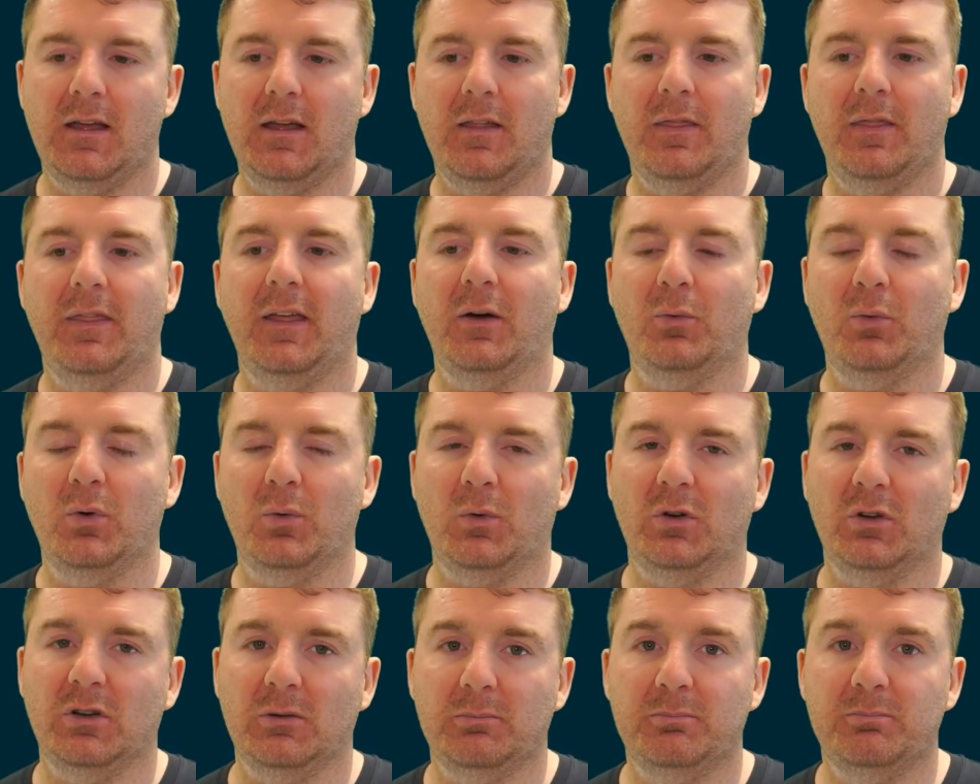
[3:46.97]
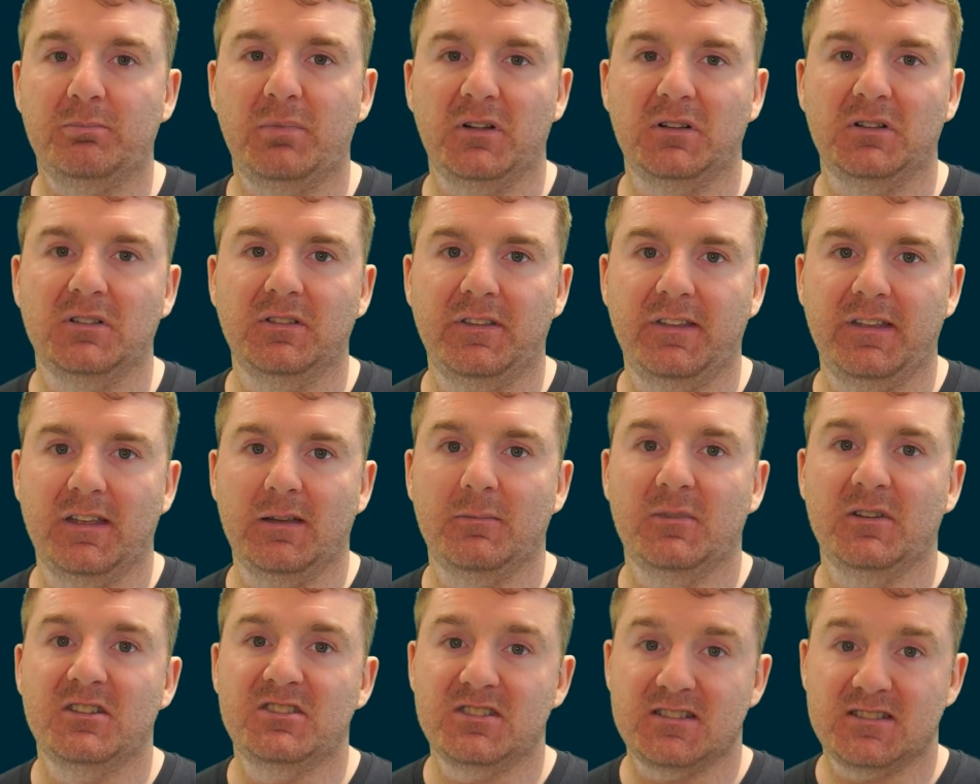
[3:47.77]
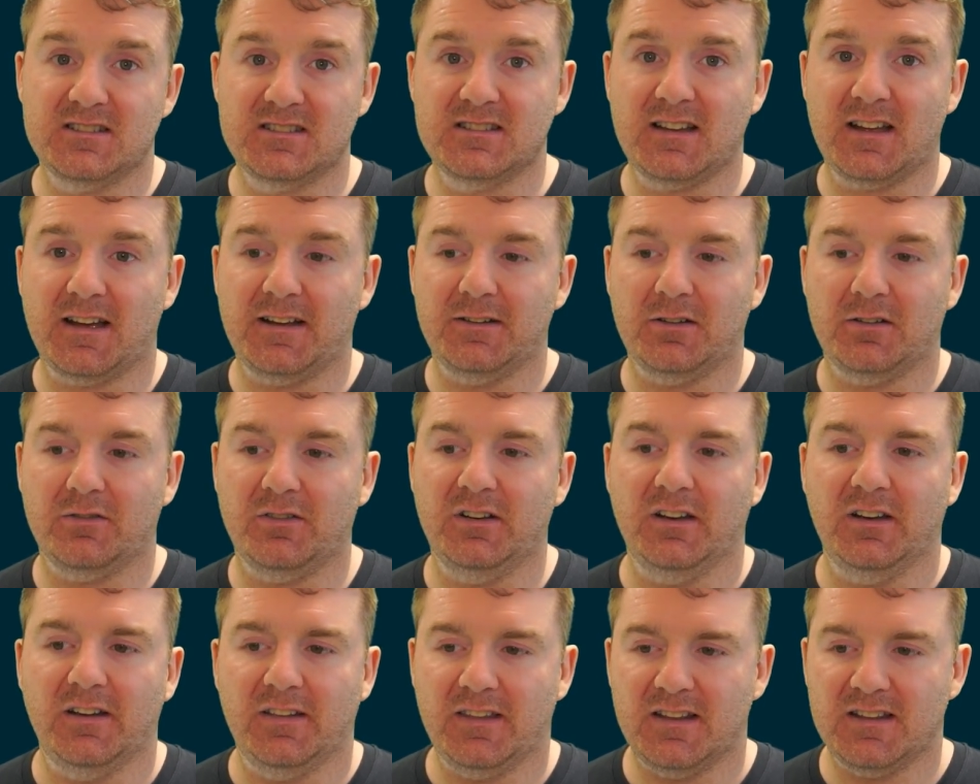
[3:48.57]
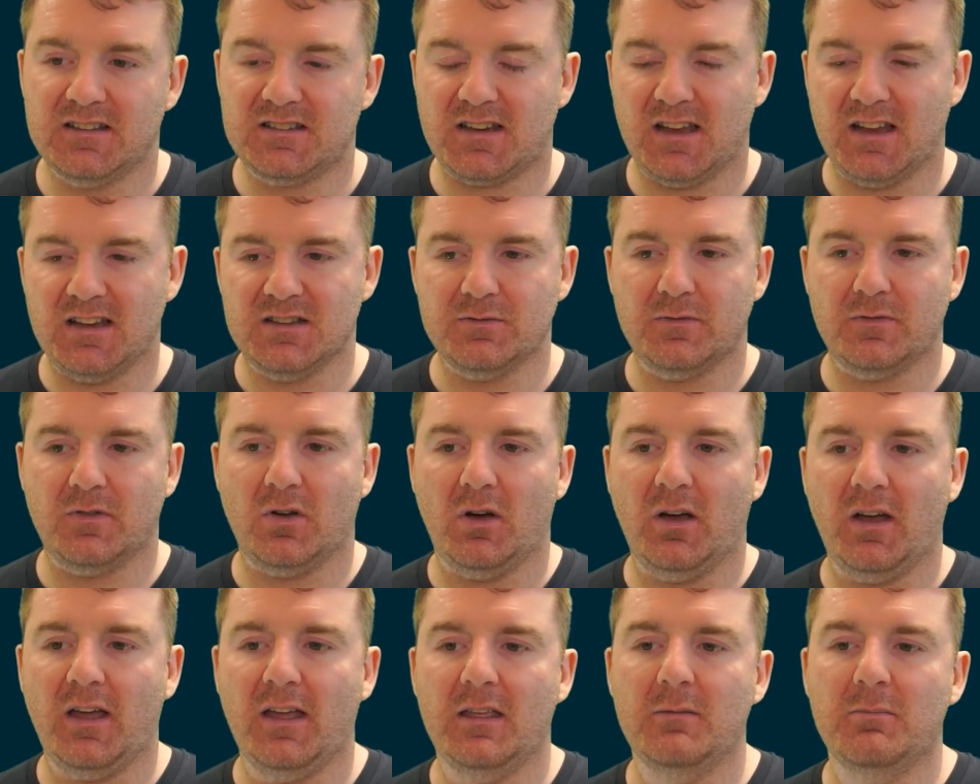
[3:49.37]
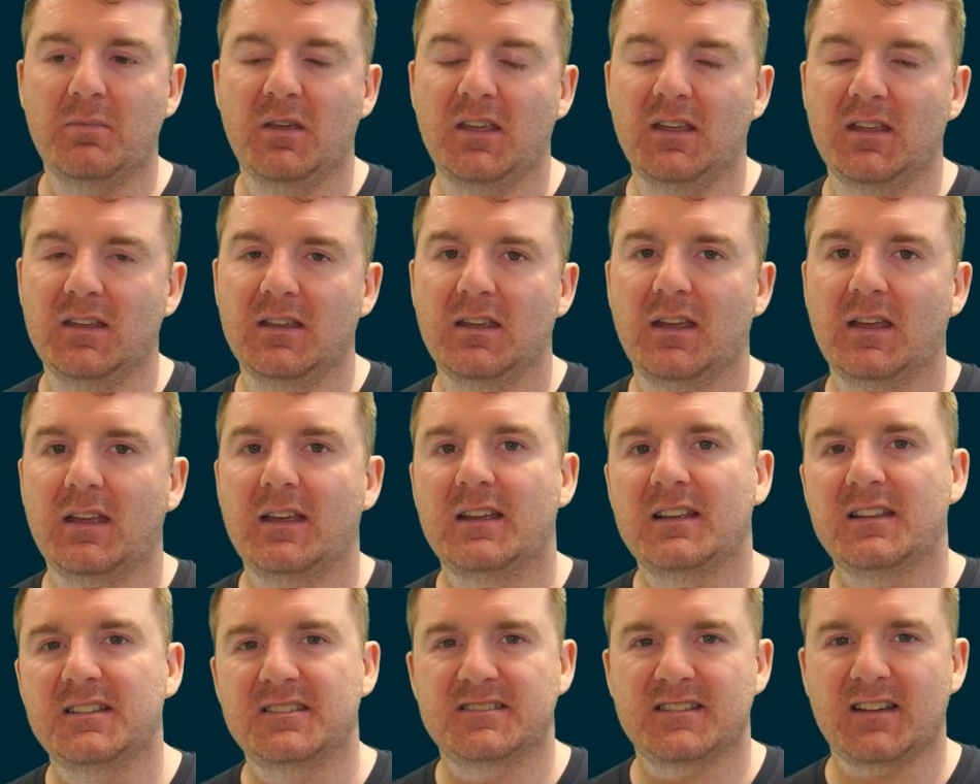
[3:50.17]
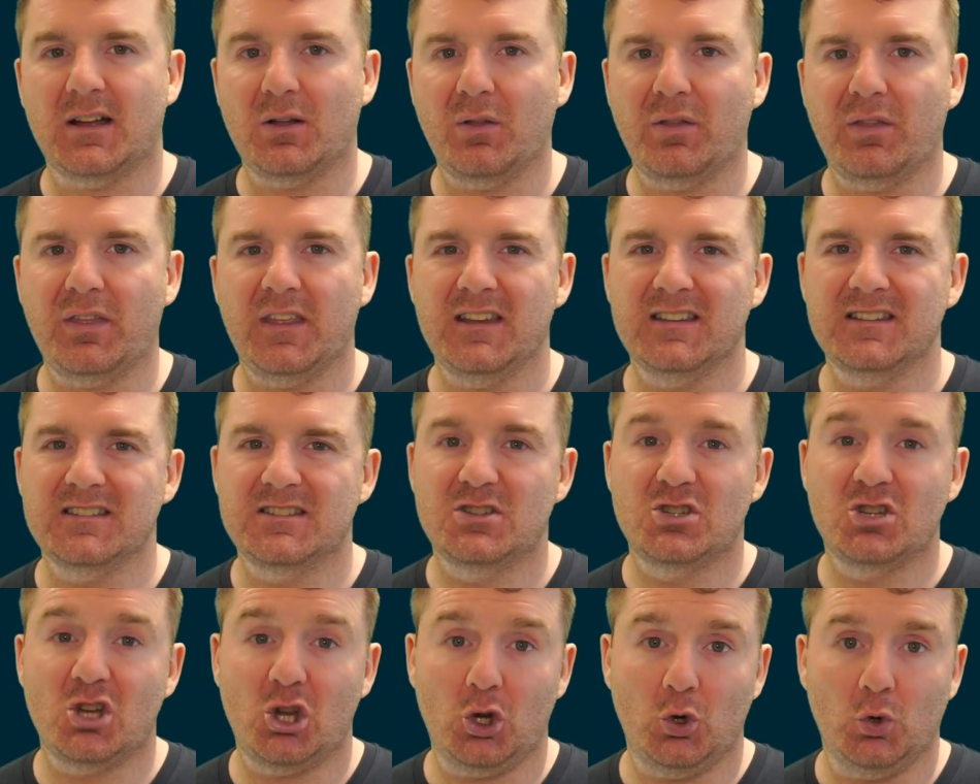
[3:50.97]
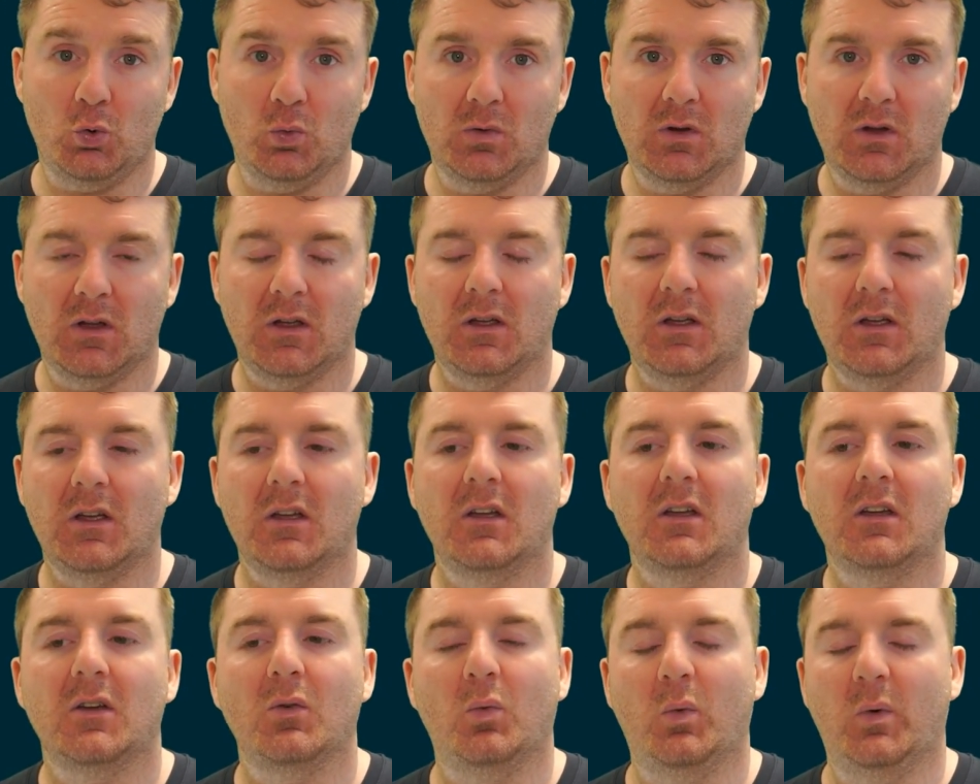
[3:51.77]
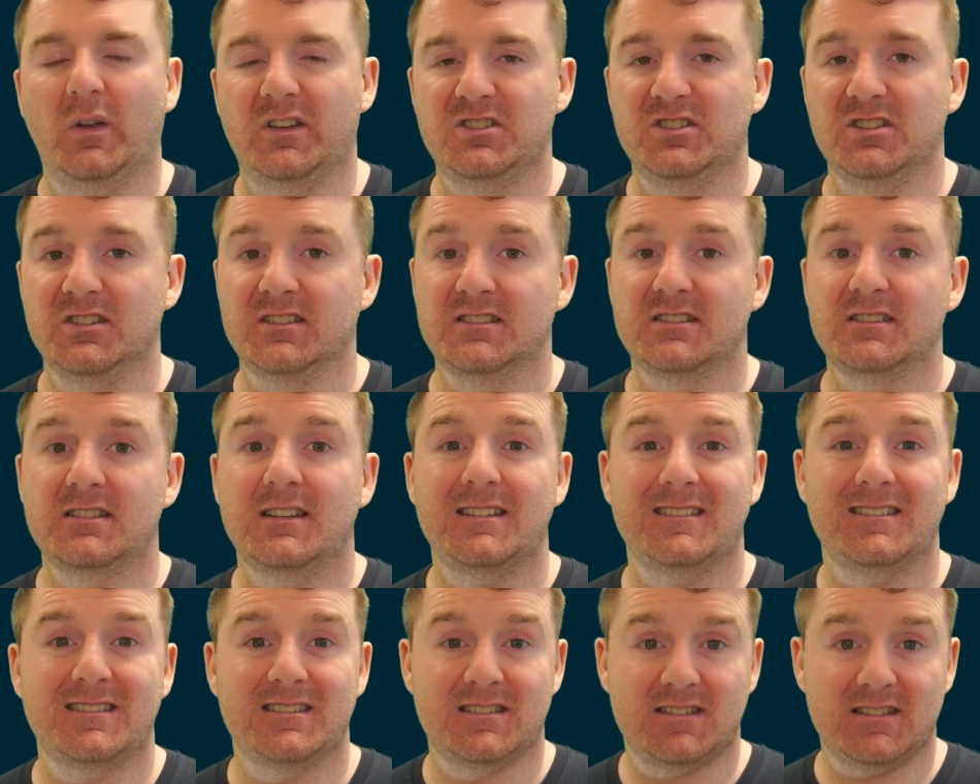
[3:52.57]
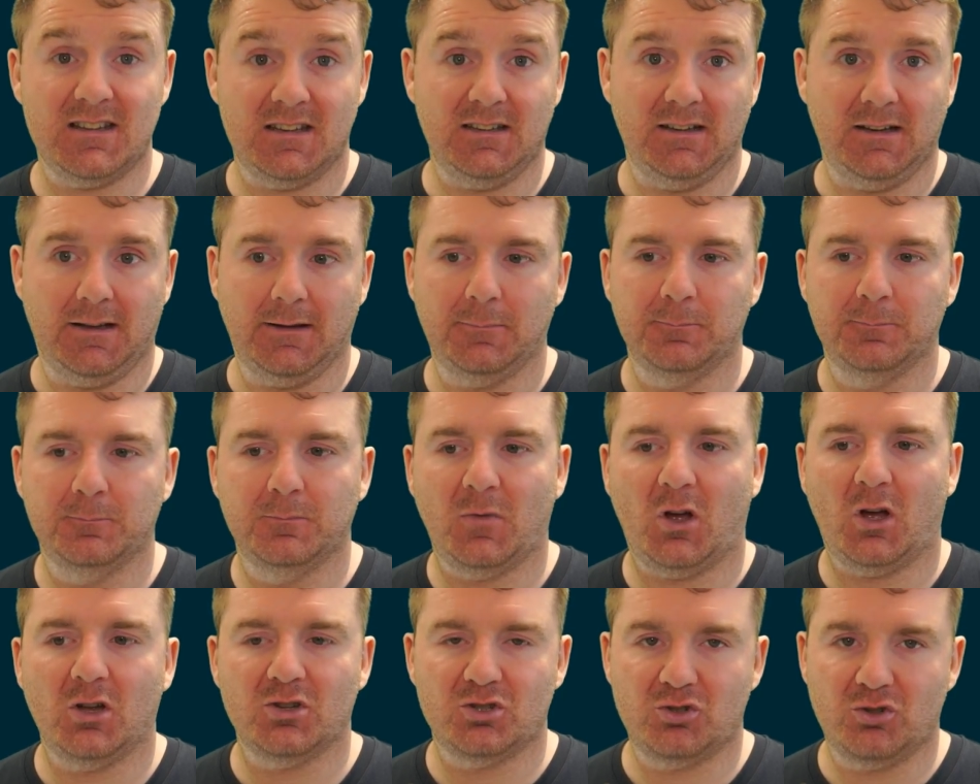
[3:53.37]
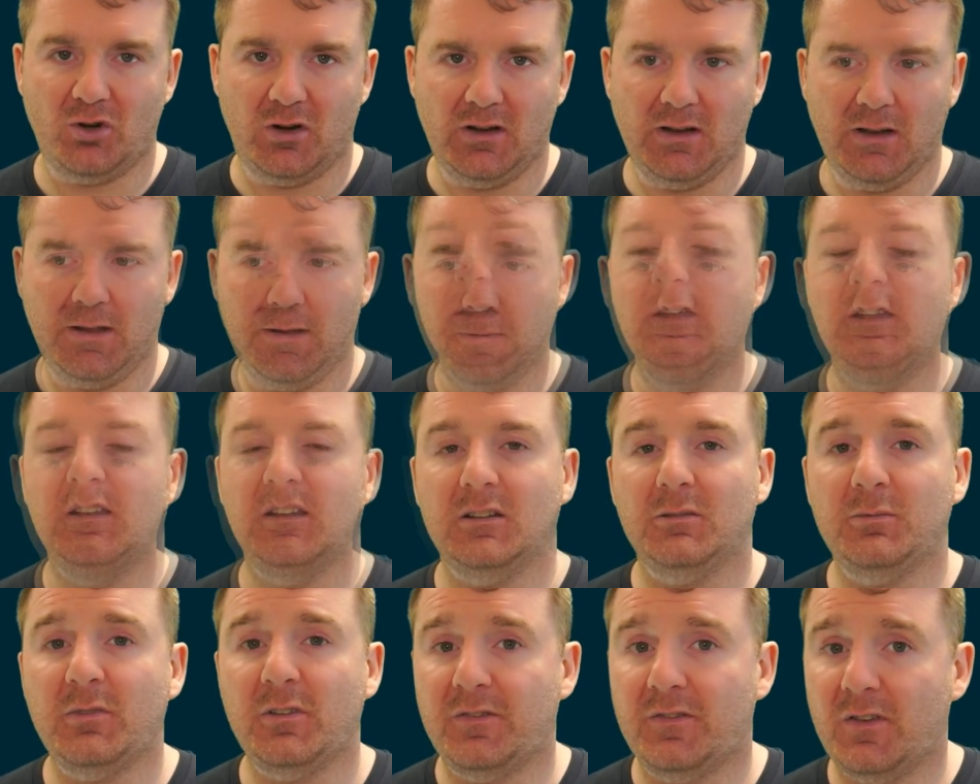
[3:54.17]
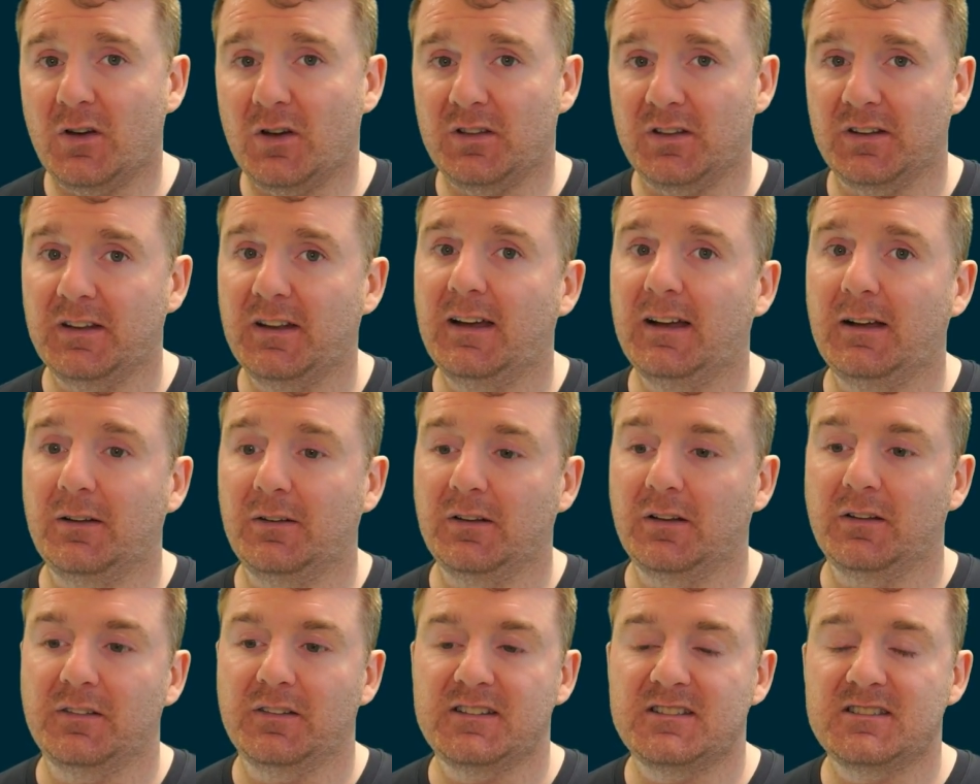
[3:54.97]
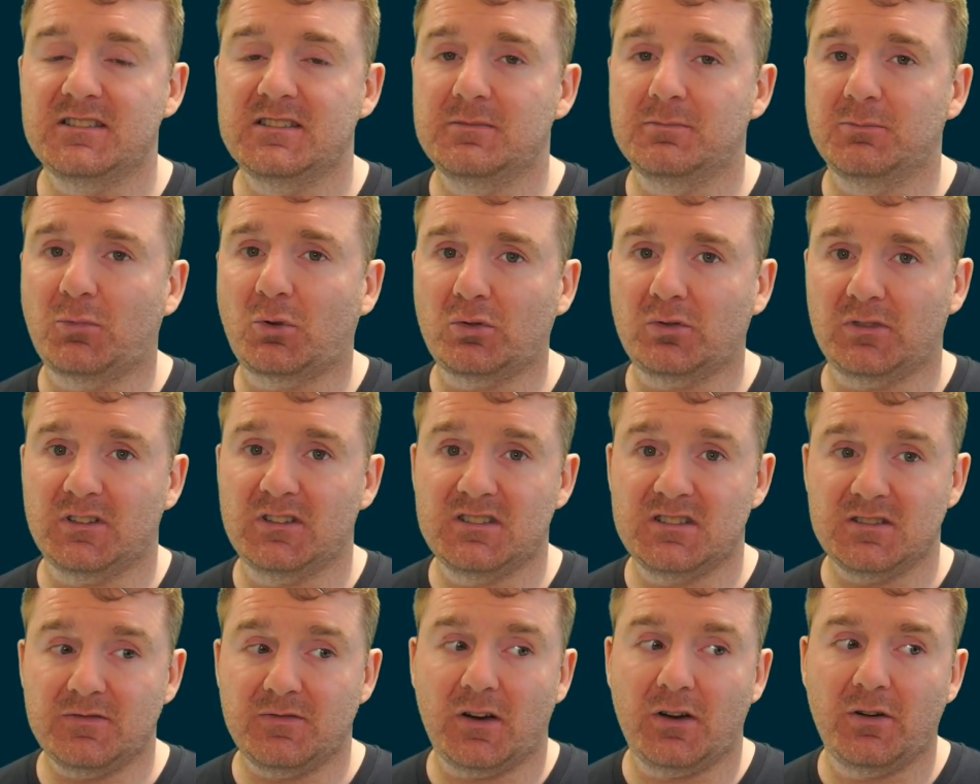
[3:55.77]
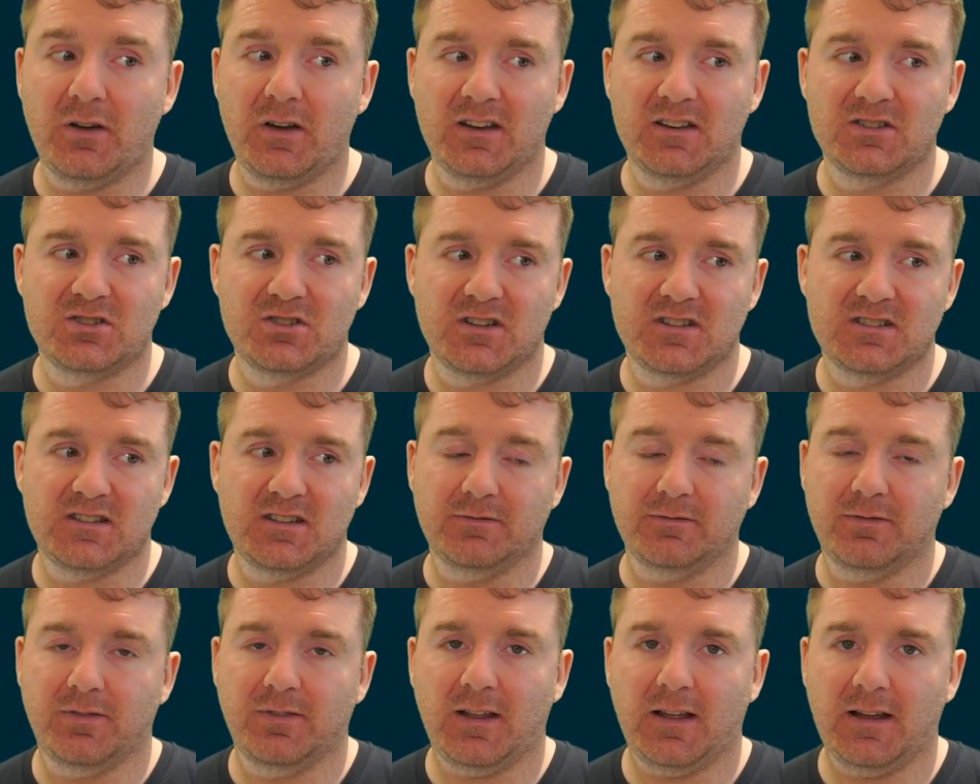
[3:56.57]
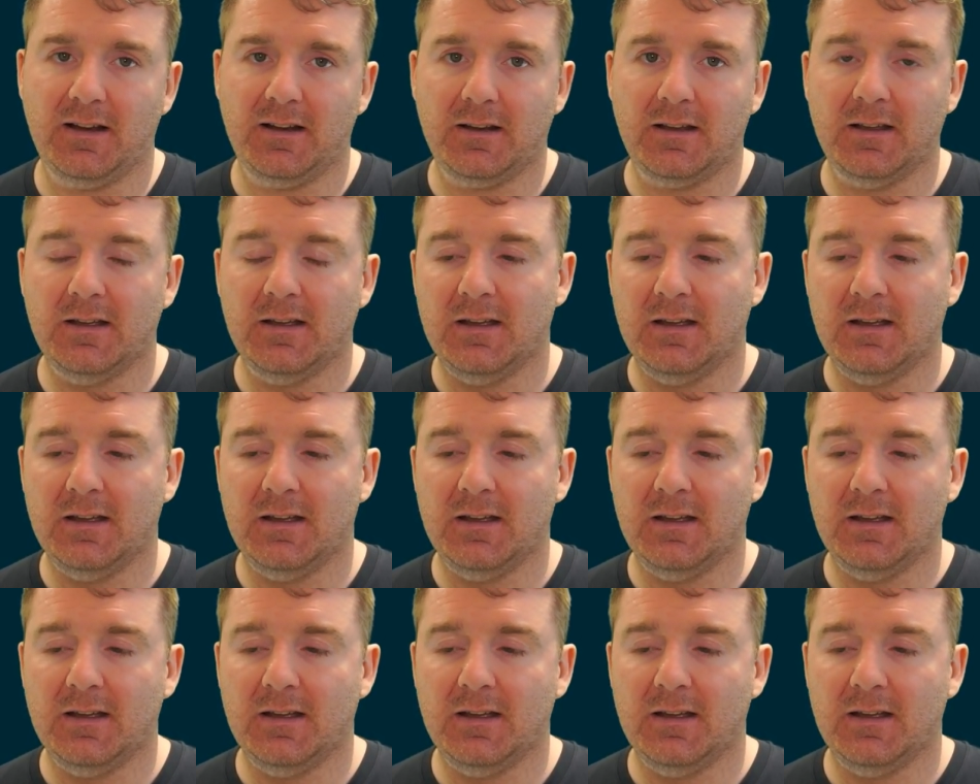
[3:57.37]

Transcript: that we want to build the image inside of and in this case we've got AP Southeast 2 which is Sydney Australia. A little bit further down now, this is more, this is very interesting flag.